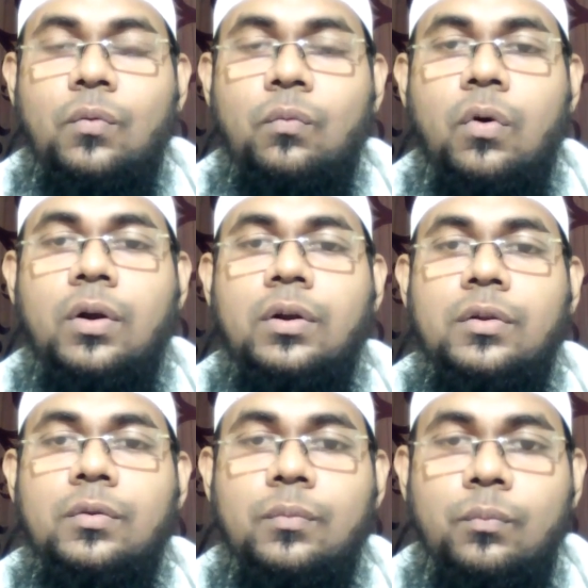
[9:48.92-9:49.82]

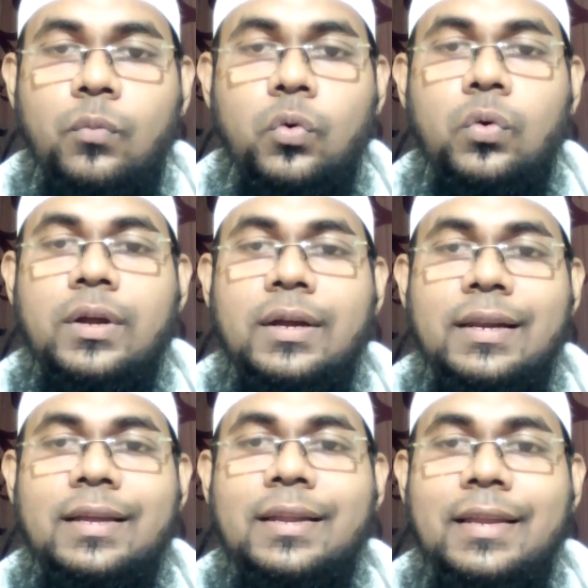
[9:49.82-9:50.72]
What more
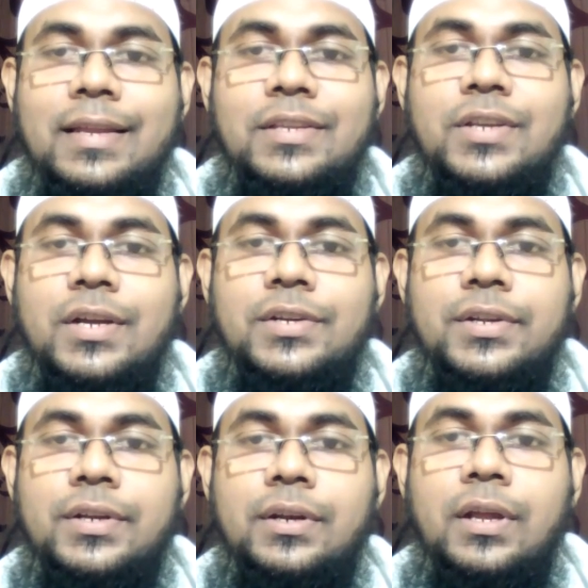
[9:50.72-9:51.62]
clear
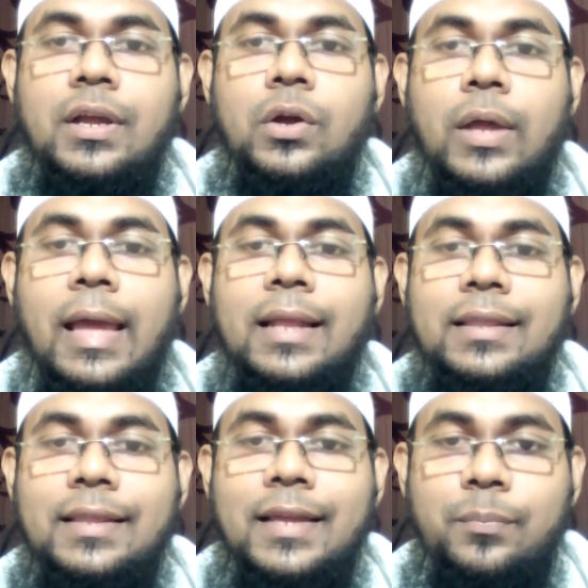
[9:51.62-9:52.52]
injunction
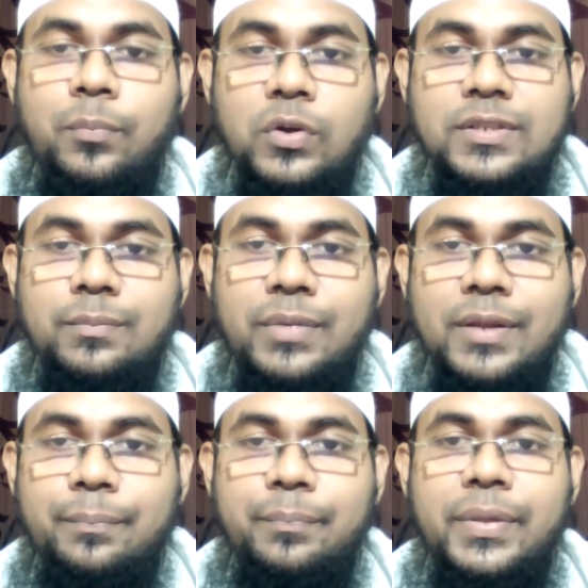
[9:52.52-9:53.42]
can there
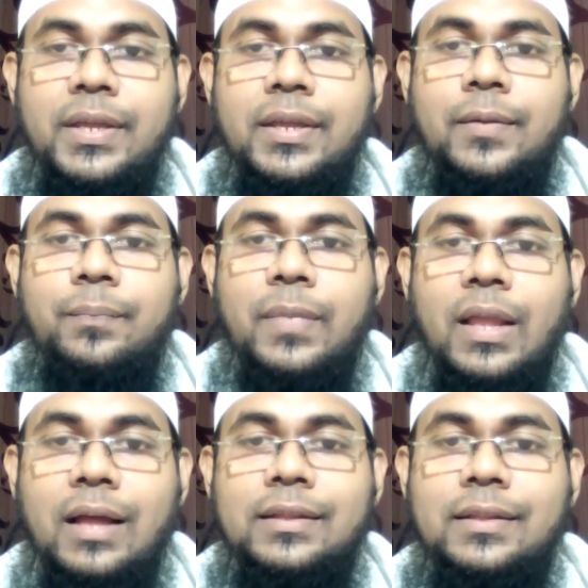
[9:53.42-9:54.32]
possibly be
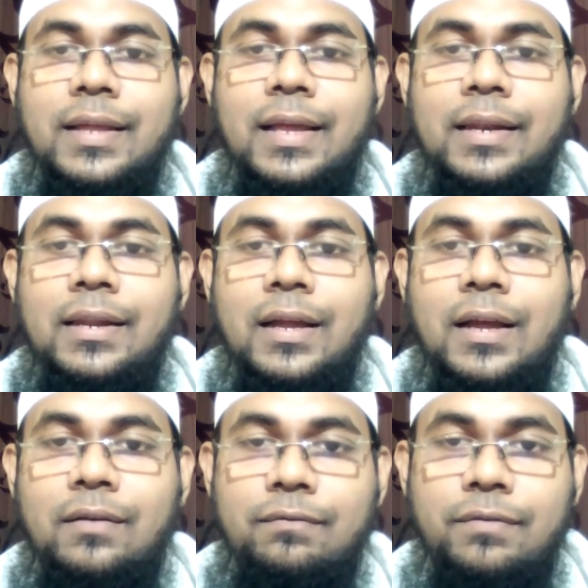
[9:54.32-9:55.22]
other than
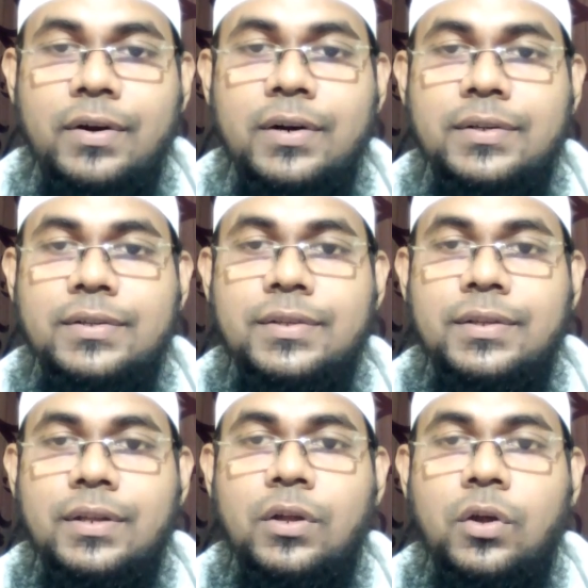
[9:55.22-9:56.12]
a
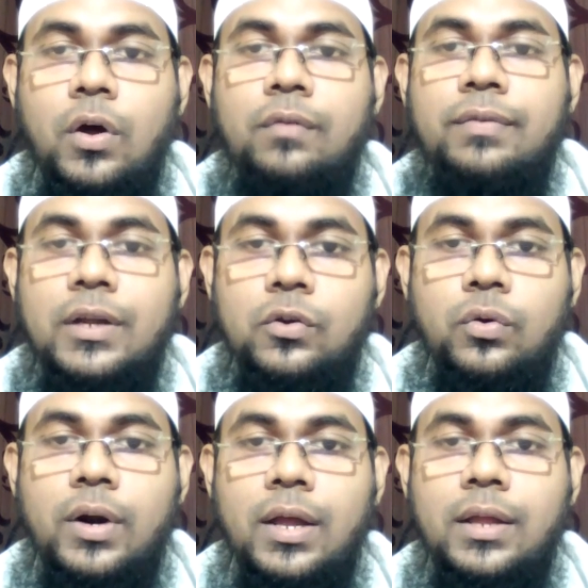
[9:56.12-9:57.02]
verse of the
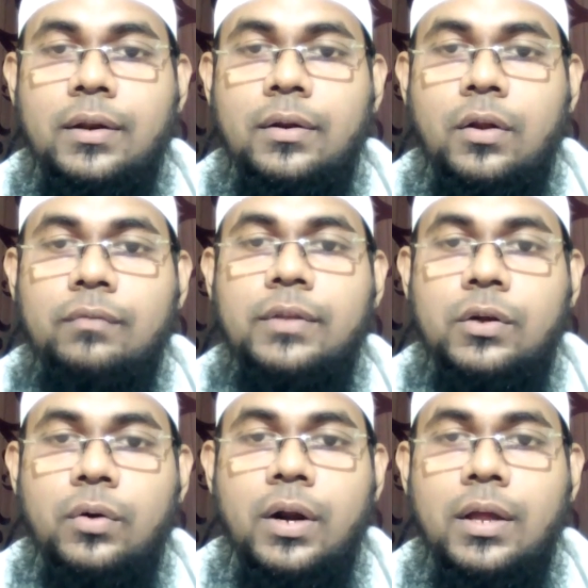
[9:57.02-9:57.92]

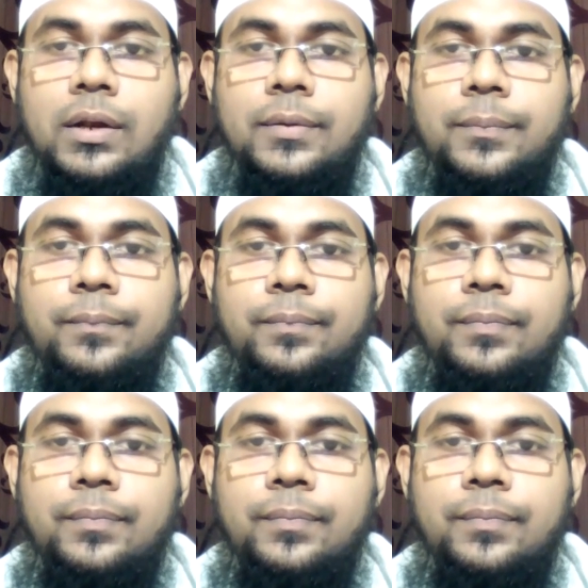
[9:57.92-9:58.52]
Quran?